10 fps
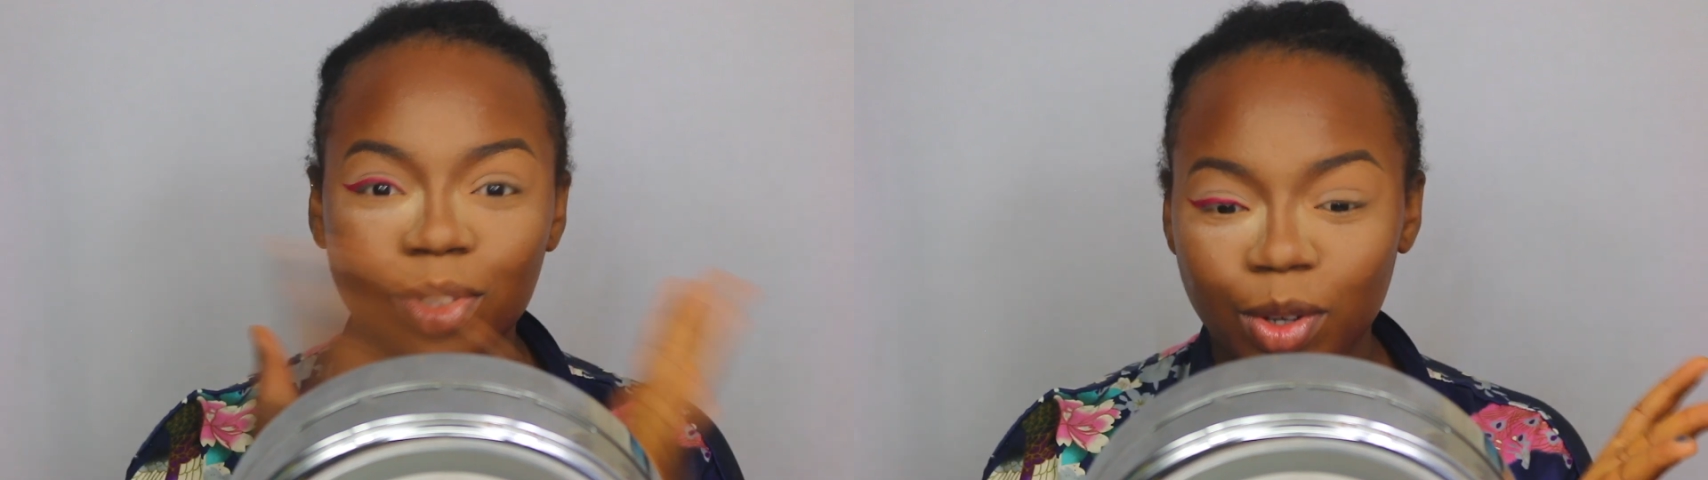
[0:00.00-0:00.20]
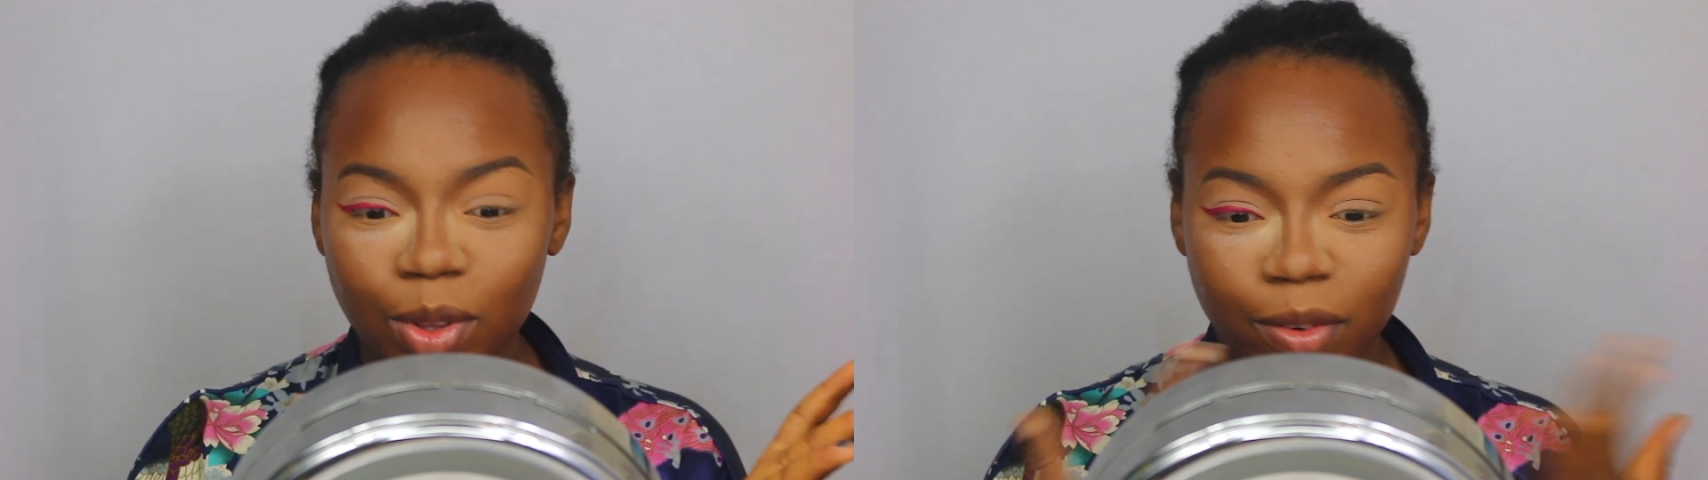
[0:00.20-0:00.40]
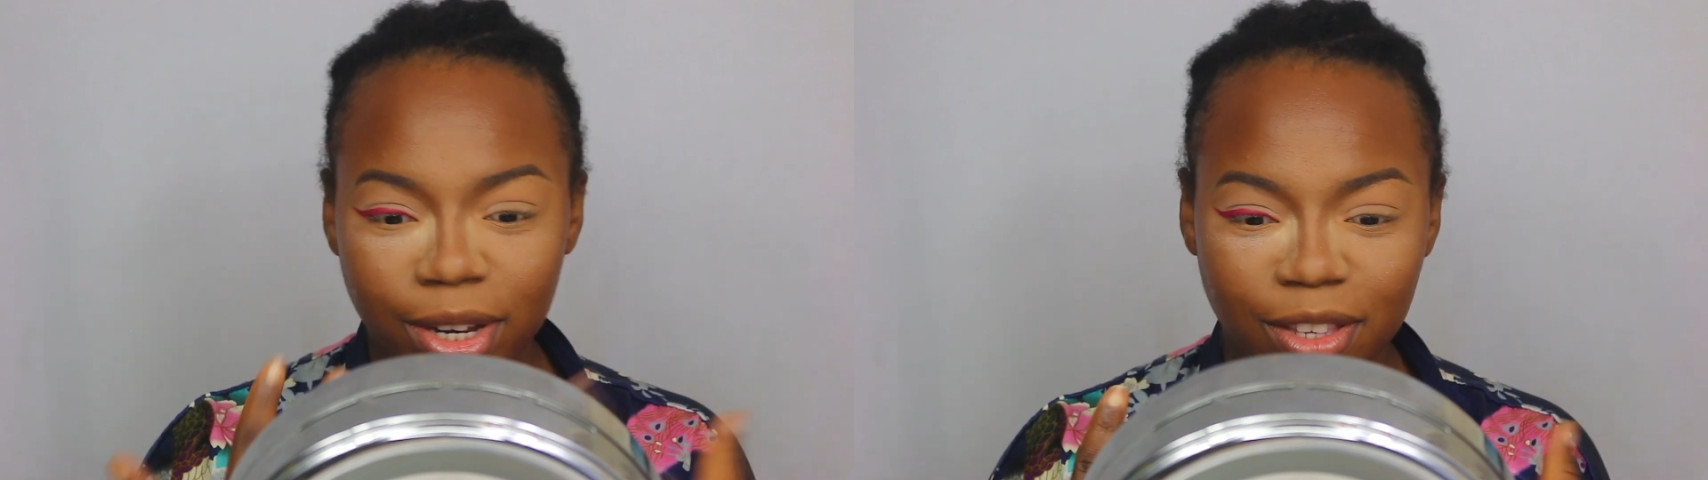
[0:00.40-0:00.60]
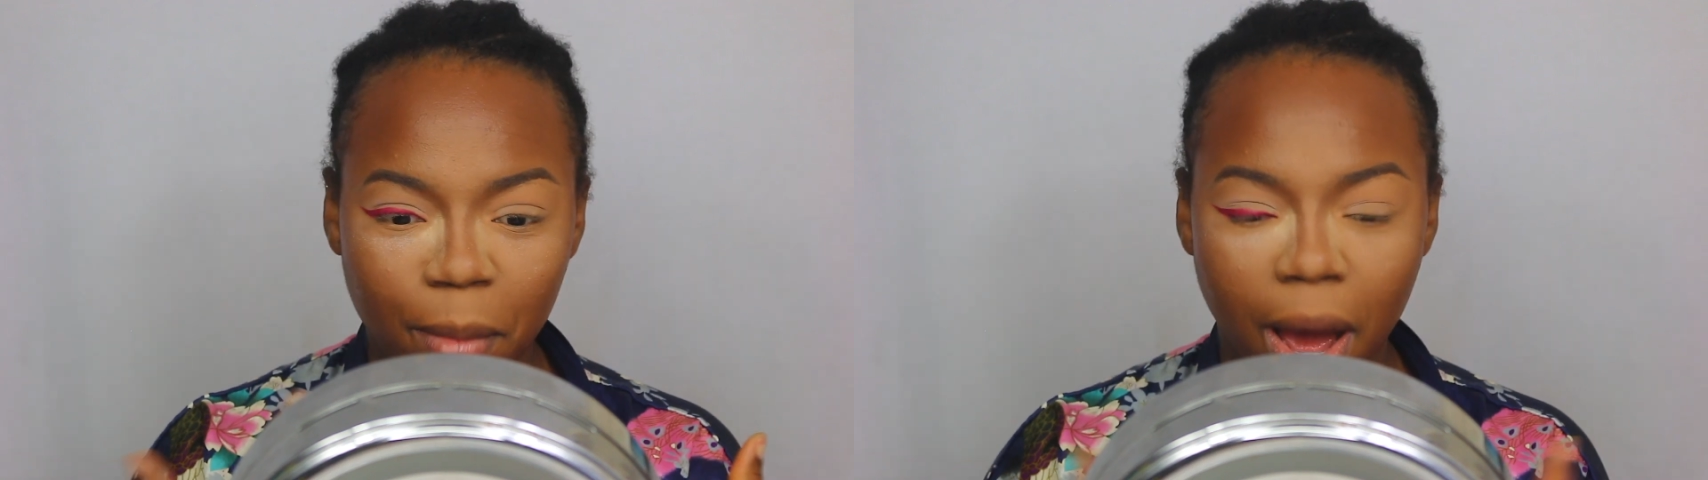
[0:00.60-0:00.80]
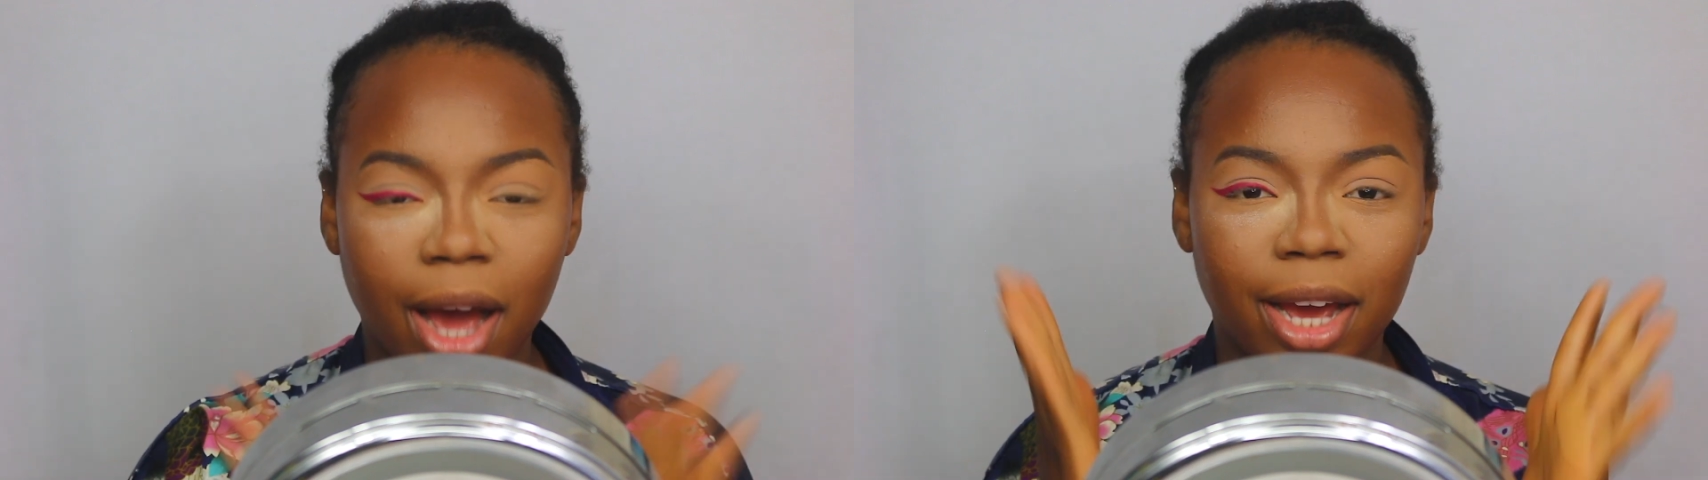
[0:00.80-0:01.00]
do the rest of
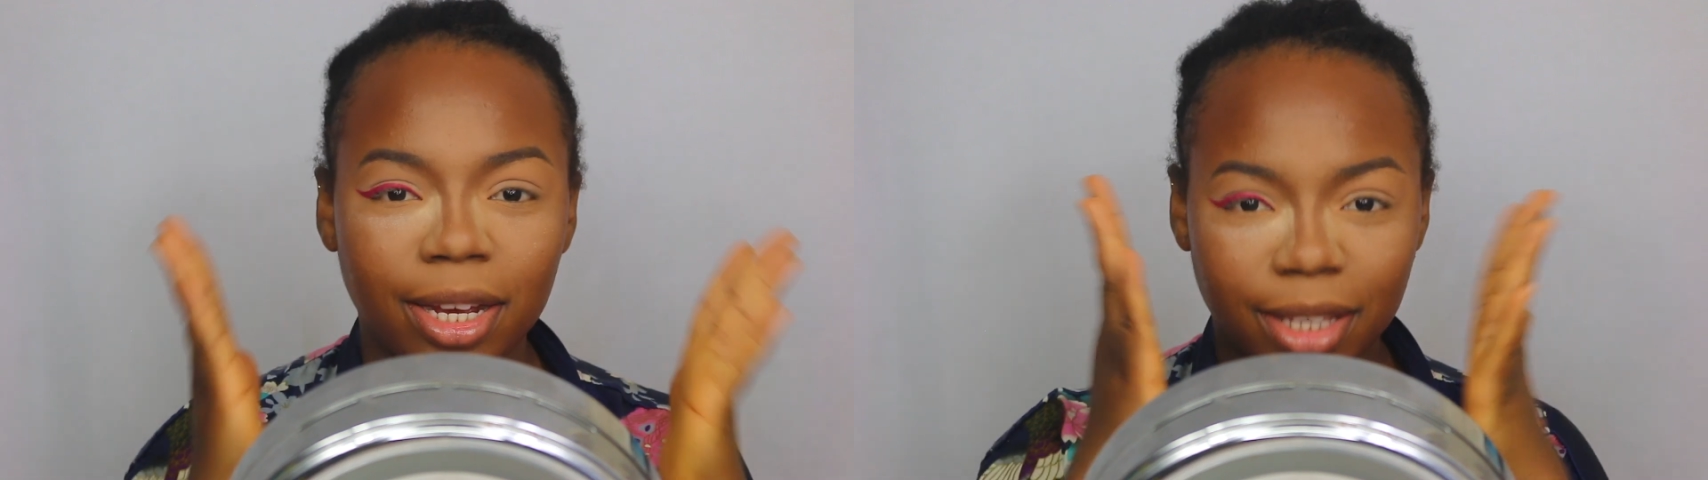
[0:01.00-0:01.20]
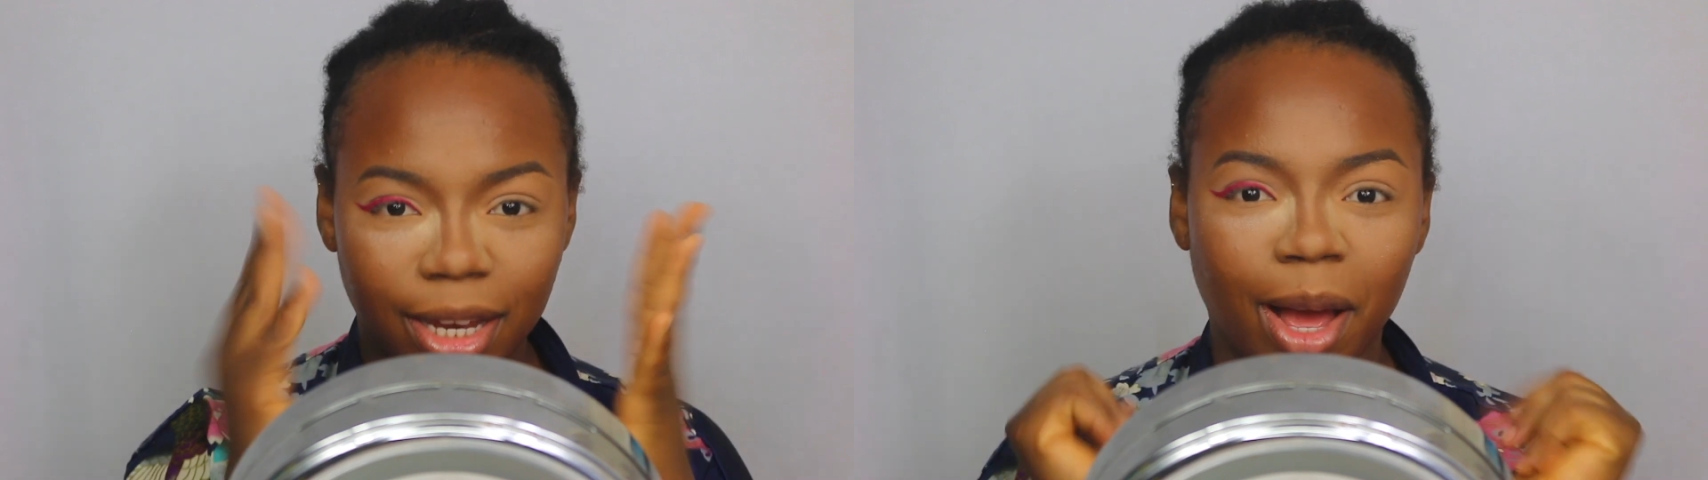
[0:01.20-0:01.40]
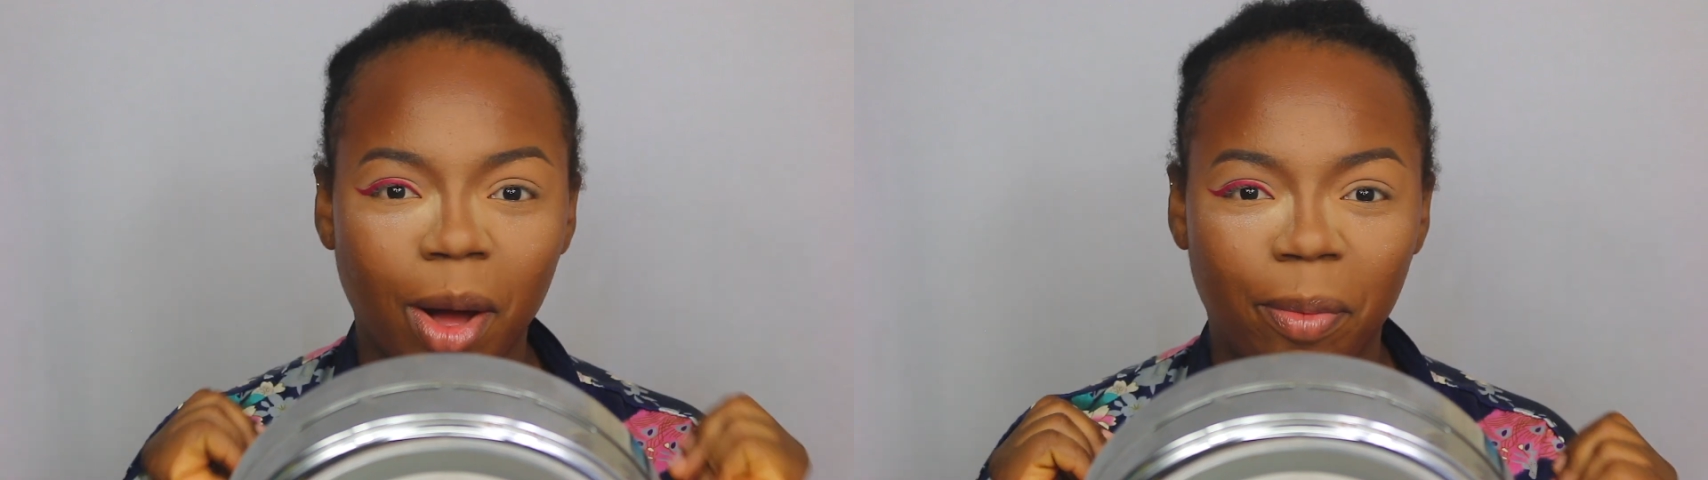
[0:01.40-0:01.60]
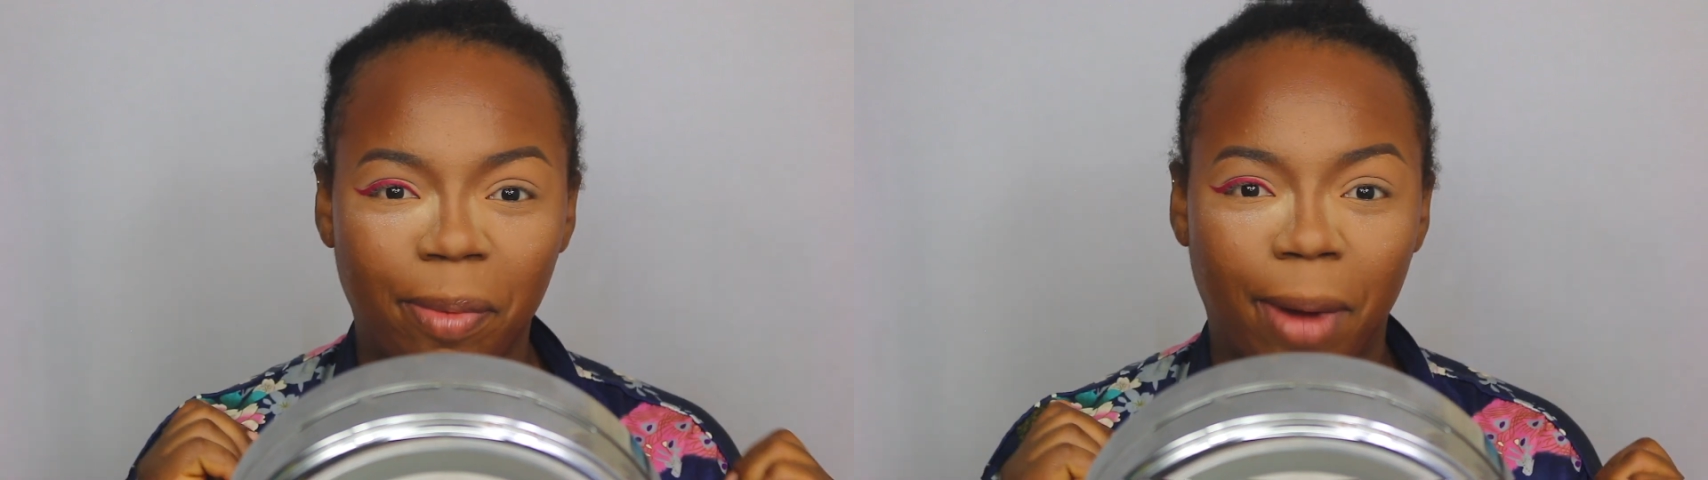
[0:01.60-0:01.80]
my eyes and I'll be